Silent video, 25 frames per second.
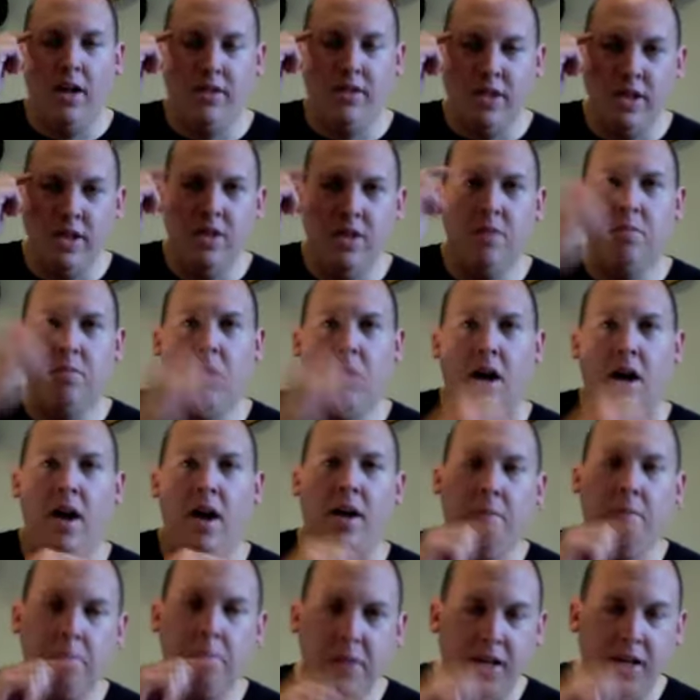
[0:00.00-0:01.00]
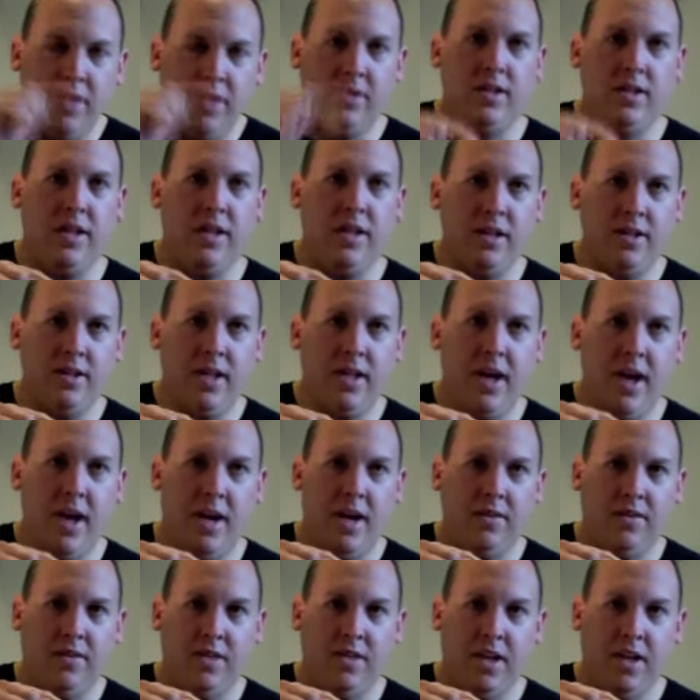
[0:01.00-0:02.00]
in your mind, B to C is a
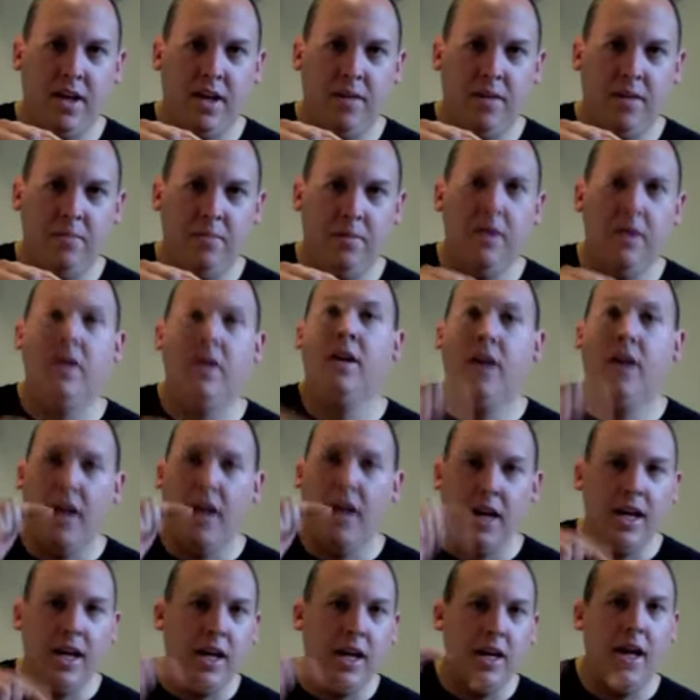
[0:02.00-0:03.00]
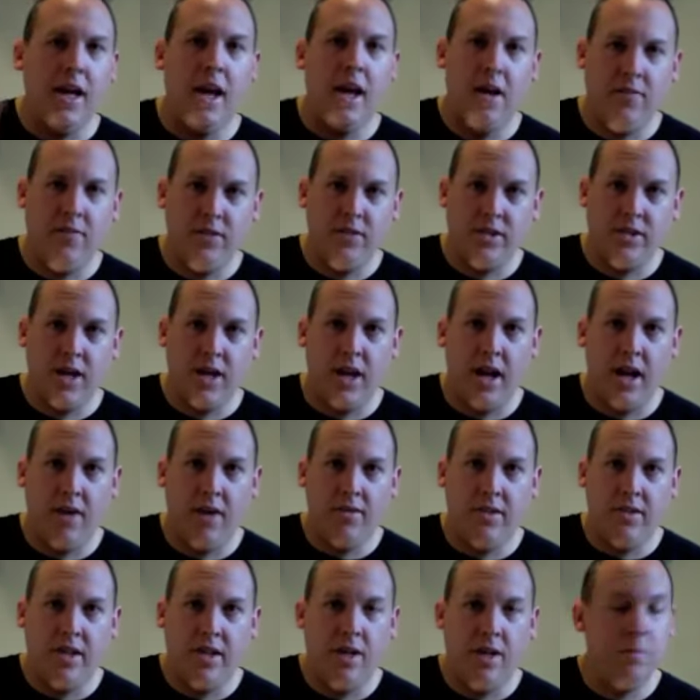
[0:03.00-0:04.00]
half step, and E to F is a half
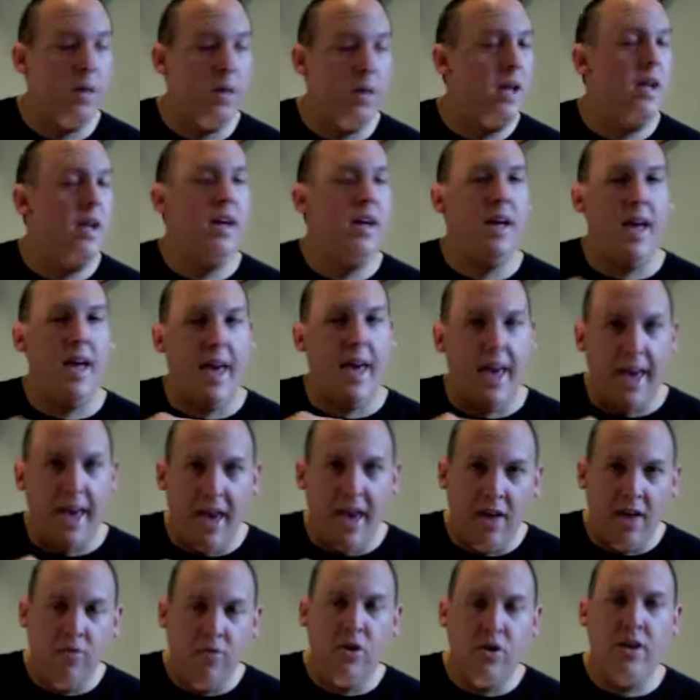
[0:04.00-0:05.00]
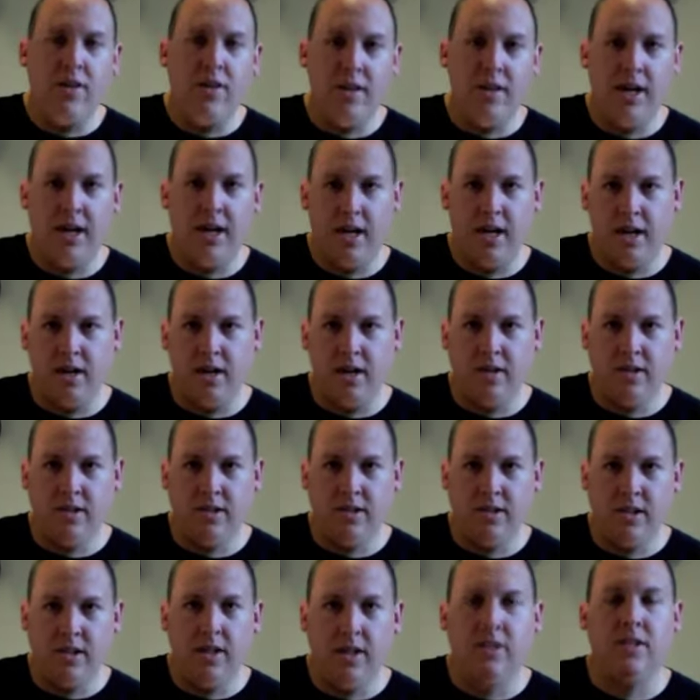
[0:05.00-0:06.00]
step. Everything
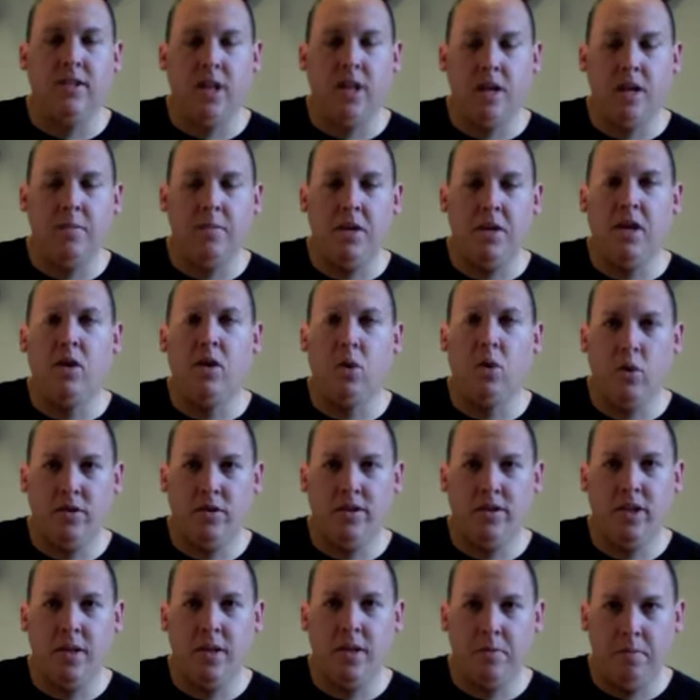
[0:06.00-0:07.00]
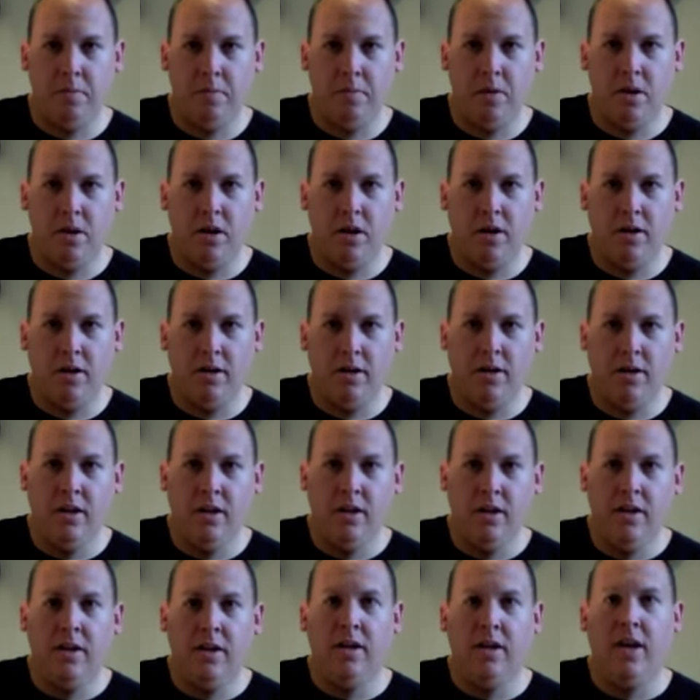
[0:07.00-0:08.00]
else is going to be a whole step apart.
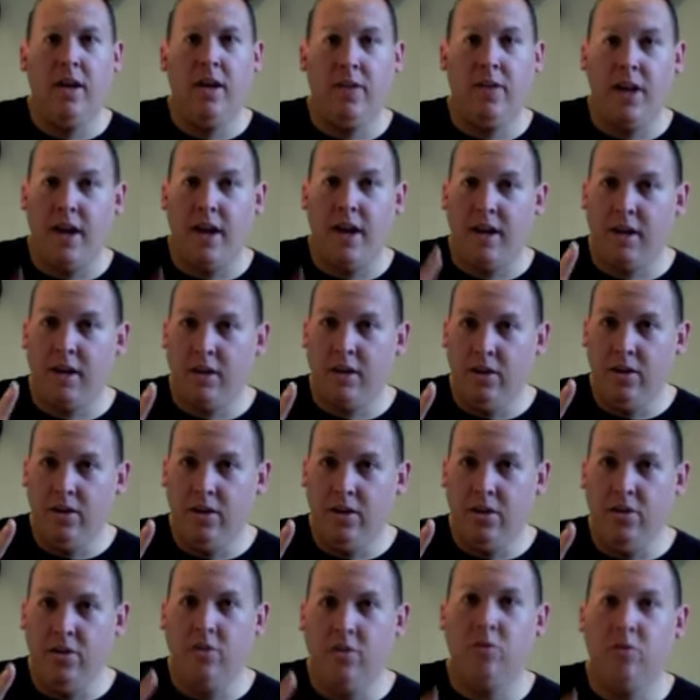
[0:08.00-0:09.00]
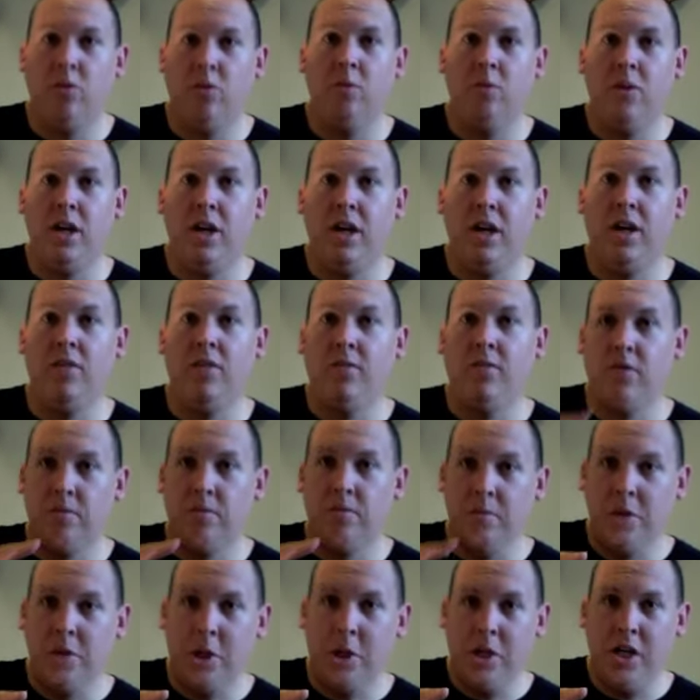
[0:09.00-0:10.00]
And that includes when we get from
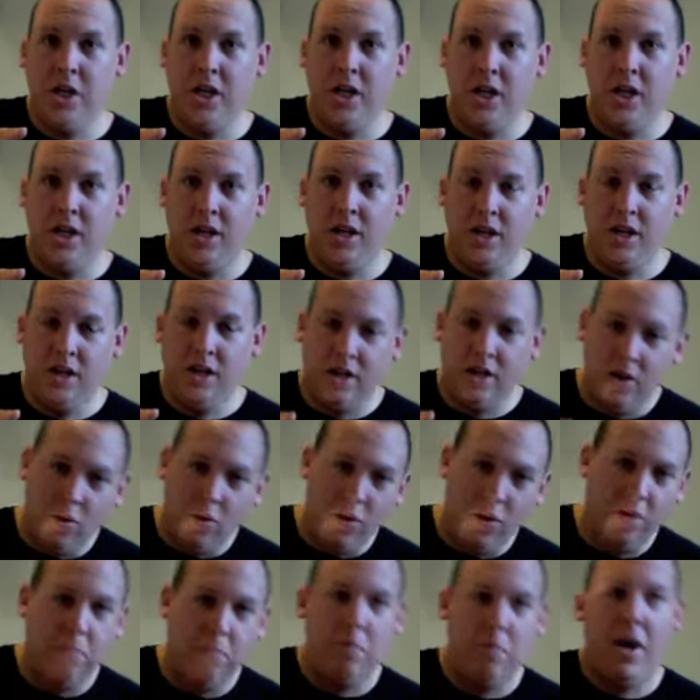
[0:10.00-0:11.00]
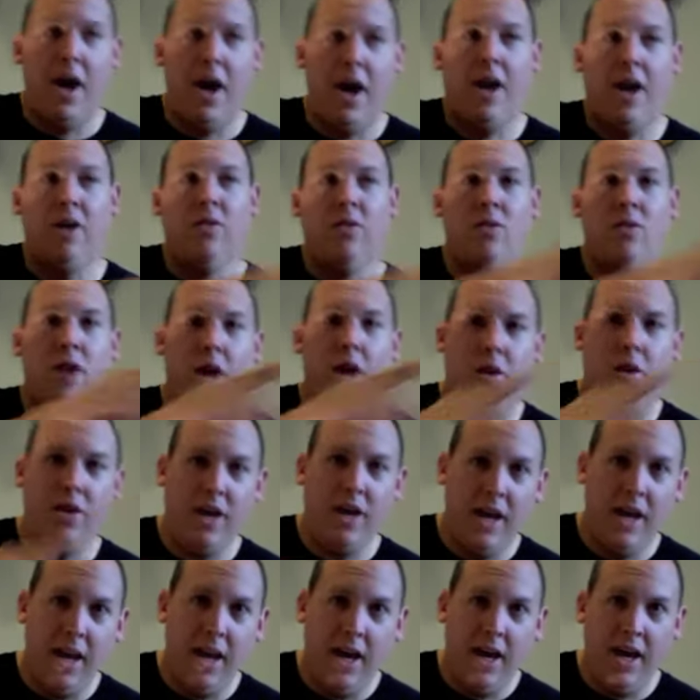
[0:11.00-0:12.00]
G going back around to
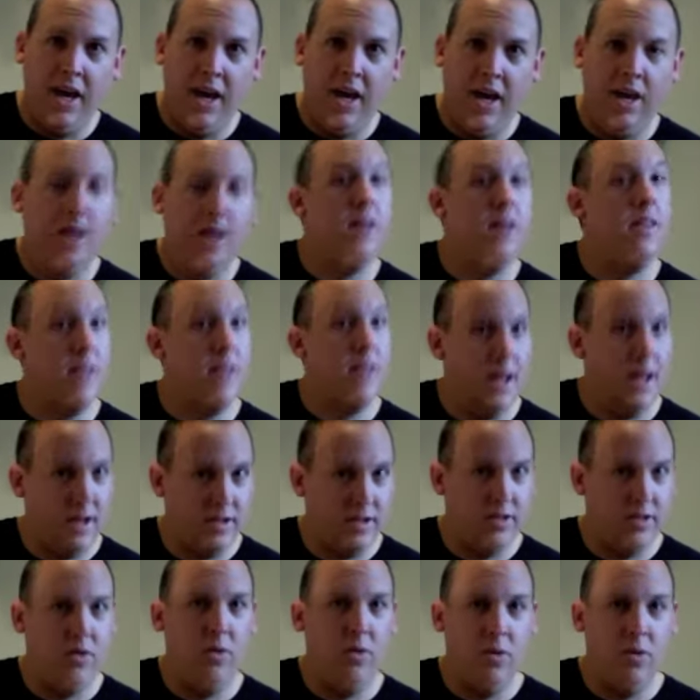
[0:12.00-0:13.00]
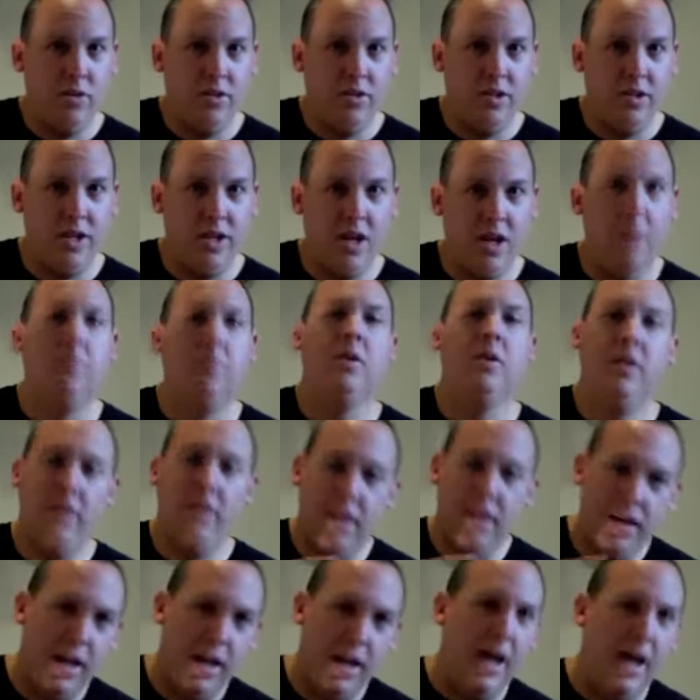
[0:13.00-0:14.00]
A, that is a whole step. And
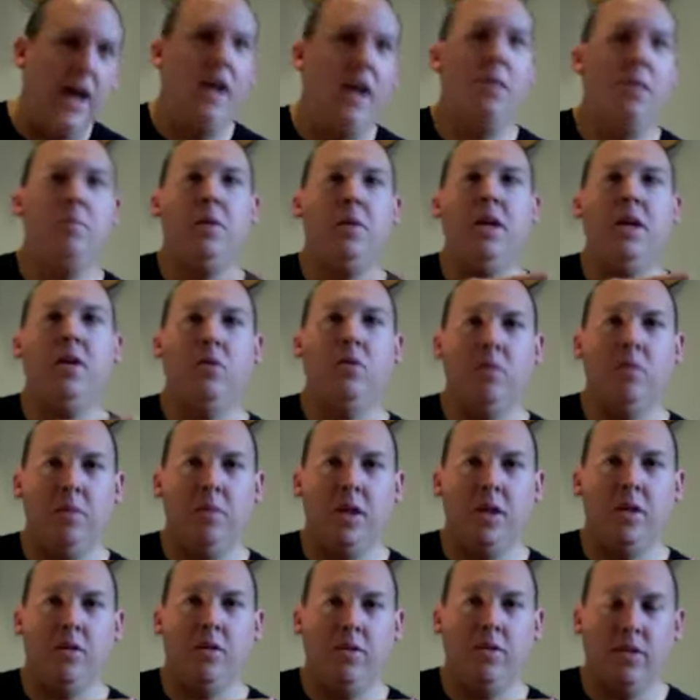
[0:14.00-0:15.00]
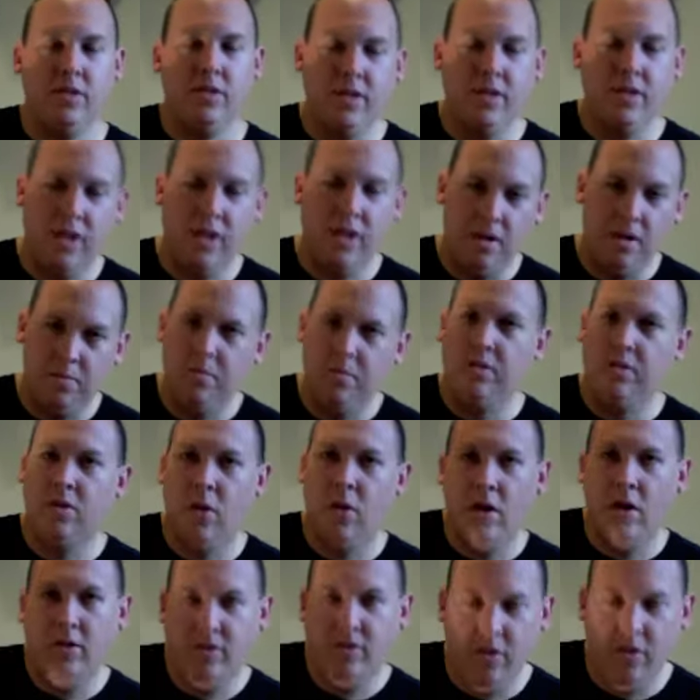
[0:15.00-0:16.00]
then A to B would be a whole step, so on
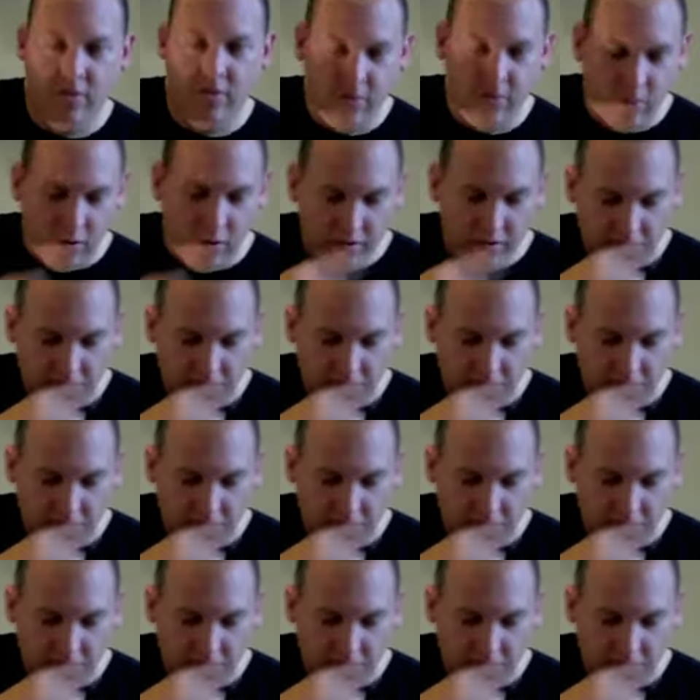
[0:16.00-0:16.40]
and so forth.